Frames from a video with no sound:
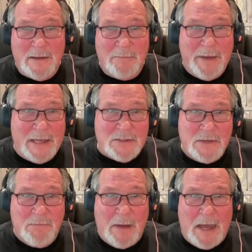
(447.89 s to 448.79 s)

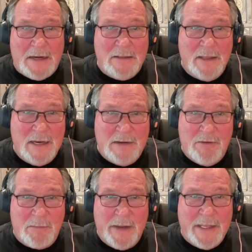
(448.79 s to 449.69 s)
massive body that
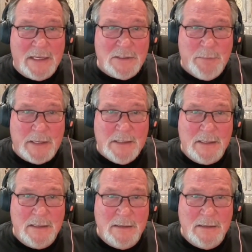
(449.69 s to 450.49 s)
everybody expected,